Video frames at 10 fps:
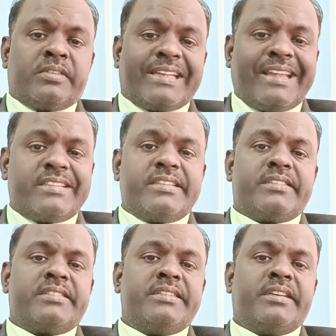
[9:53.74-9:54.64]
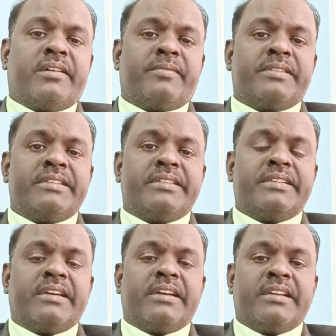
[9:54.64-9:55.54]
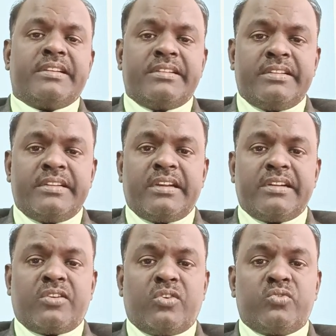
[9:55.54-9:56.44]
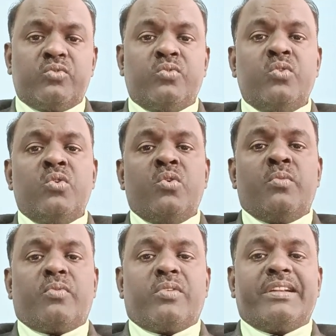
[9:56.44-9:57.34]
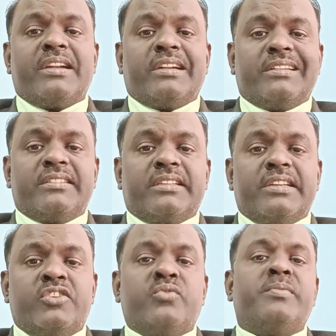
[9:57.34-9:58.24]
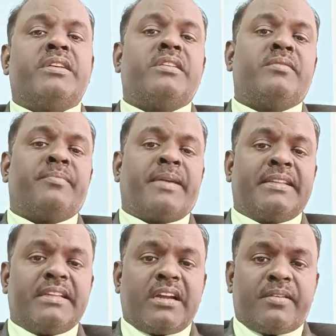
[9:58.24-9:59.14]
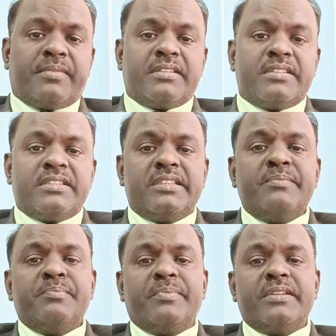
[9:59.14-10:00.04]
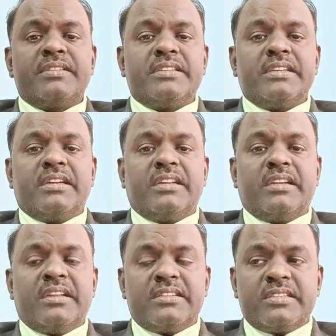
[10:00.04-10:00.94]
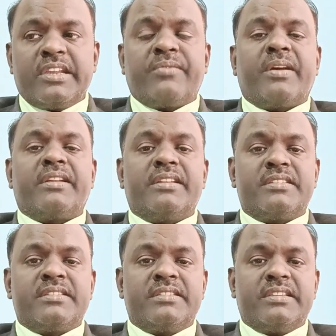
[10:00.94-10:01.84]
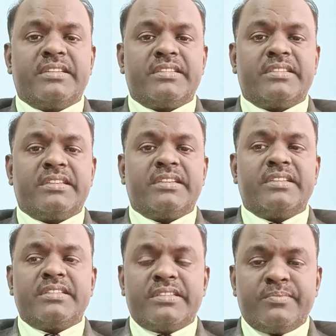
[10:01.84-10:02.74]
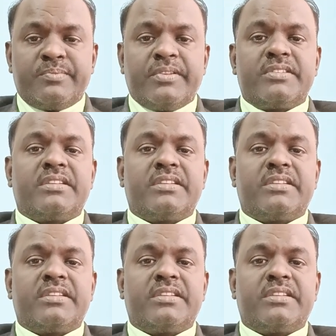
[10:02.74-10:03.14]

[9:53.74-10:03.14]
cases in our India, and how to protect the human by the our simple also awareness and simple